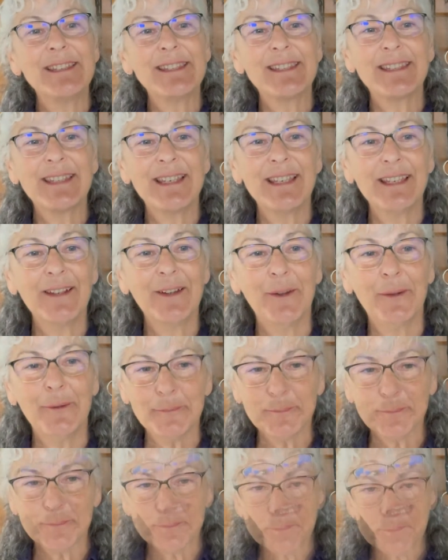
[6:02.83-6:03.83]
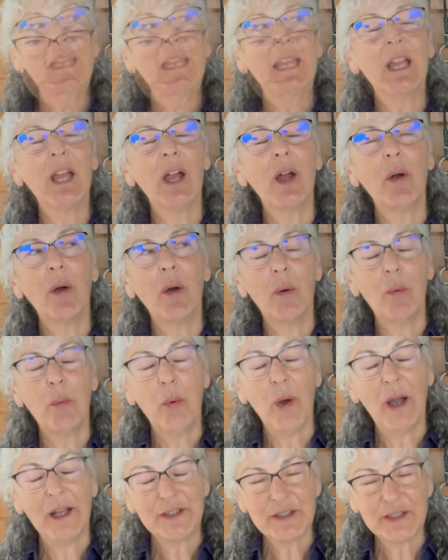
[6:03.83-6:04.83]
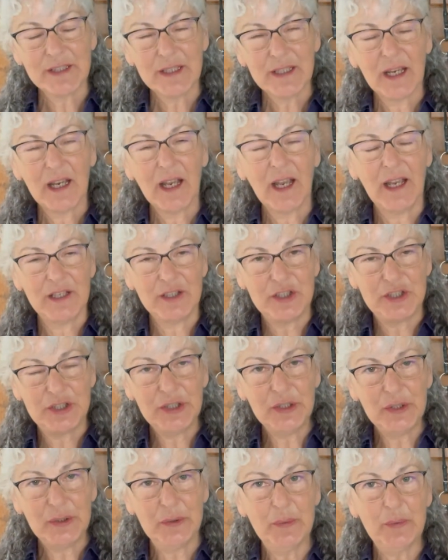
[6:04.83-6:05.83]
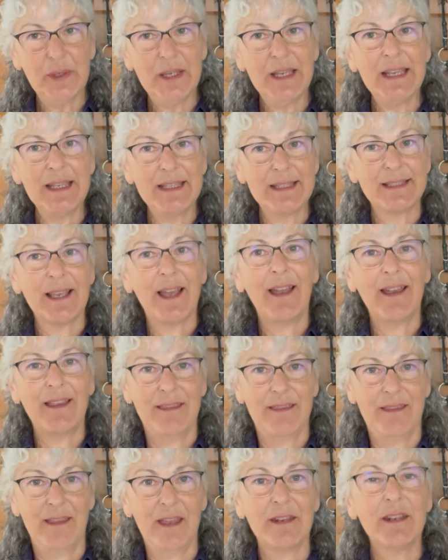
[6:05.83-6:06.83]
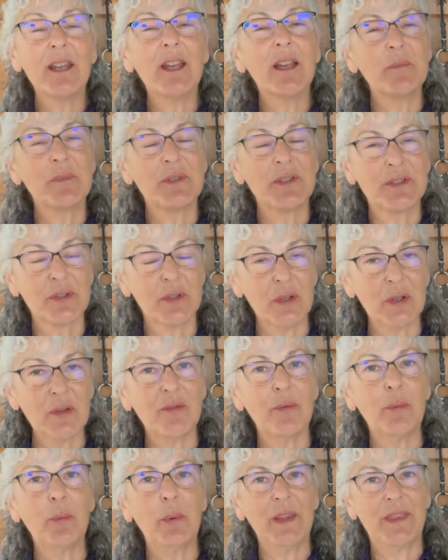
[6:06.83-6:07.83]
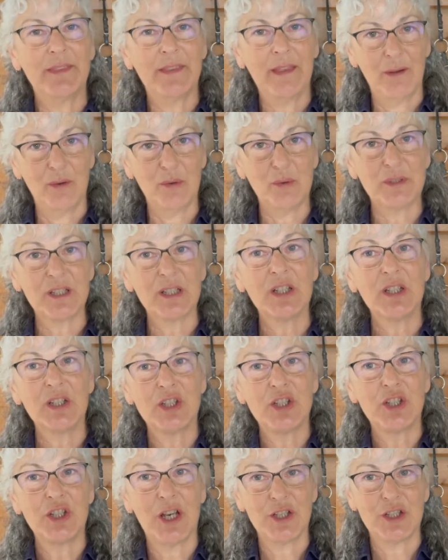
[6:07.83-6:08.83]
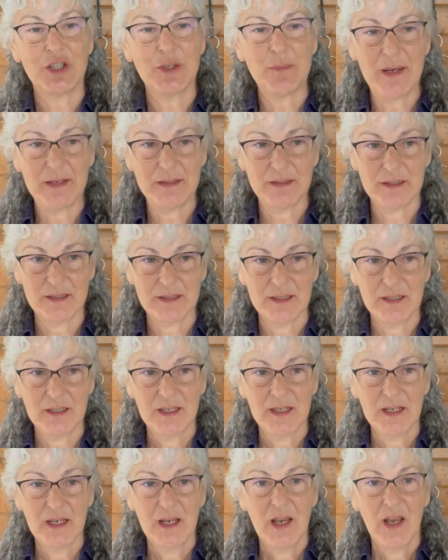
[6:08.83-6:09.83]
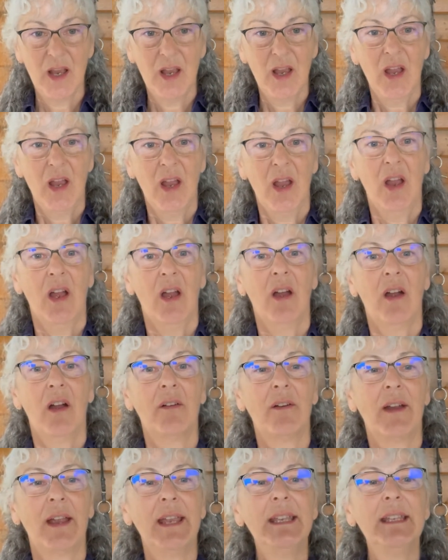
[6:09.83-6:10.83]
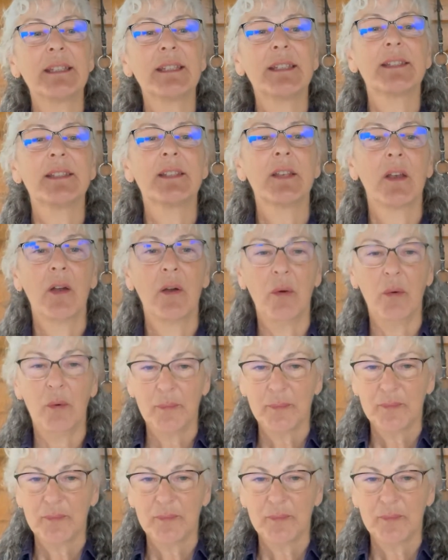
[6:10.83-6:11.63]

skill, what I do is I then observe without judgment. All right, so